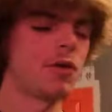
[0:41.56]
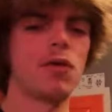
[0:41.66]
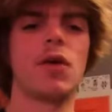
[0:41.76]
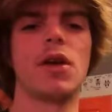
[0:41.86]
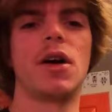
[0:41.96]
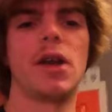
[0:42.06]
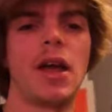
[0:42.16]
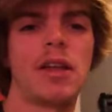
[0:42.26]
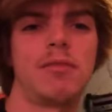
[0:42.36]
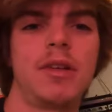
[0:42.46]
be recording like
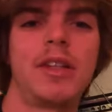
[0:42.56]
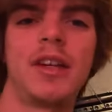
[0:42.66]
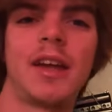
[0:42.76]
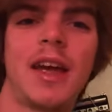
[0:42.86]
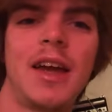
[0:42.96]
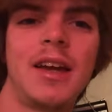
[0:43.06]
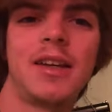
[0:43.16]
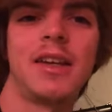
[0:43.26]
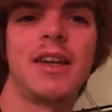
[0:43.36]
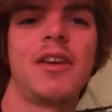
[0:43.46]
as much as I can
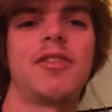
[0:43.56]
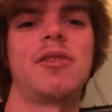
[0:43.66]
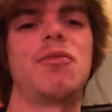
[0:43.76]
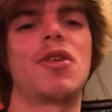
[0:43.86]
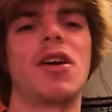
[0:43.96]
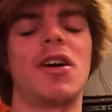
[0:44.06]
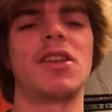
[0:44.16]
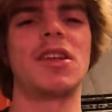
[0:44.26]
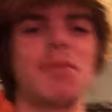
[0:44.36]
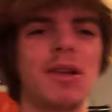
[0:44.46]
to get y'all some more
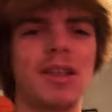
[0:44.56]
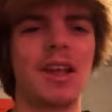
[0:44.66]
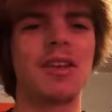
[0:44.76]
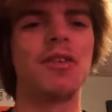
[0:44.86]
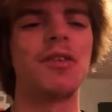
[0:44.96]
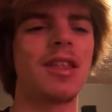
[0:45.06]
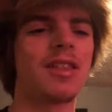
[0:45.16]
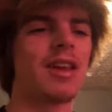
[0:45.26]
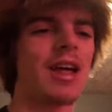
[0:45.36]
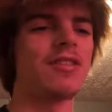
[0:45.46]
content because I know that
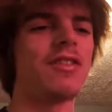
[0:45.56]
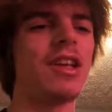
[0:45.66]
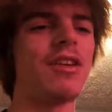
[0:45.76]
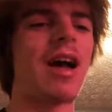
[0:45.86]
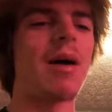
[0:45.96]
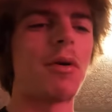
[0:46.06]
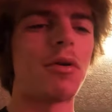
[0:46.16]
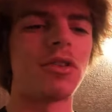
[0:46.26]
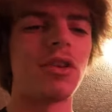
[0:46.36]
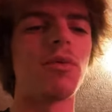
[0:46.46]
the last video that I
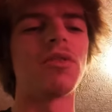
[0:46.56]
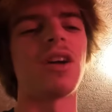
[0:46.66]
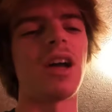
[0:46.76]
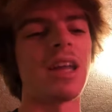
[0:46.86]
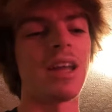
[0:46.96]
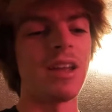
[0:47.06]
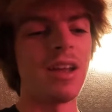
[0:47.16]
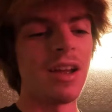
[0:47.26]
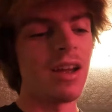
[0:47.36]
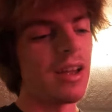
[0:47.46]
posted was like
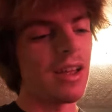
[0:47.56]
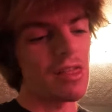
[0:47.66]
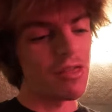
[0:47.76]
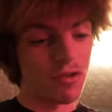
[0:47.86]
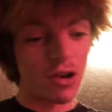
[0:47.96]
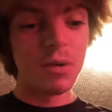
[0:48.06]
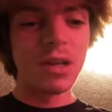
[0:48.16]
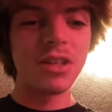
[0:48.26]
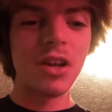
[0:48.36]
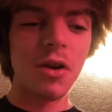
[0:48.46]
three
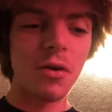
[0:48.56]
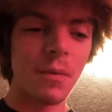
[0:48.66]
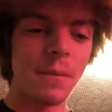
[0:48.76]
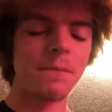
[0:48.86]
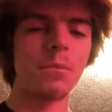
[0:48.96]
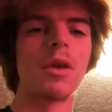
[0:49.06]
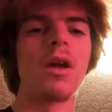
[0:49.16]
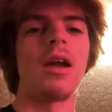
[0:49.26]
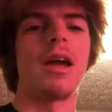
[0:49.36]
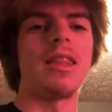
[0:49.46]
weeks ago,
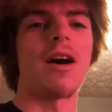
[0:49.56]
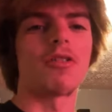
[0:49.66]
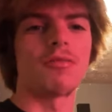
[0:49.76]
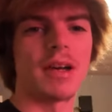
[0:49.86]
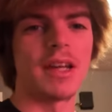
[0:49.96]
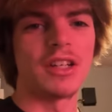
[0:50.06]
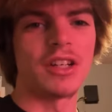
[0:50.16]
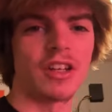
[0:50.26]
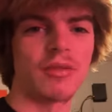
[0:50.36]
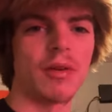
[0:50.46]
and that was my
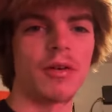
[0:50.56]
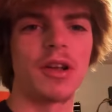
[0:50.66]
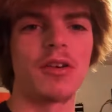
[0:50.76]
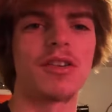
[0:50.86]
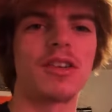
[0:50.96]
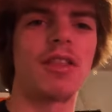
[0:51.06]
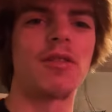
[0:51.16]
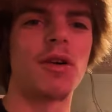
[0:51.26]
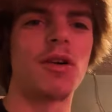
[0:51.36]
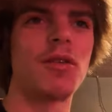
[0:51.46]
engine exploding on the side of
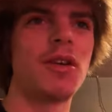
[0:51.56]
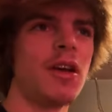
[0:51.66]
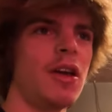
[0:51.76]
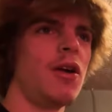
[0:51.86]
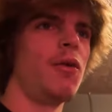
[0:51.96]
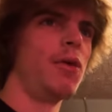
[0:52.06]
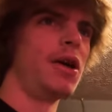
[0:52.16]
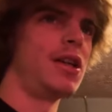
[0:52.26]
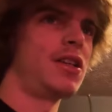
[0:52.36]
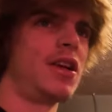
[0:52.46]
the road,
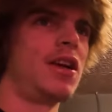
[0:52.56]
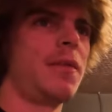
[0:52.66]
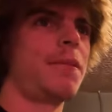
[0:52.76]
which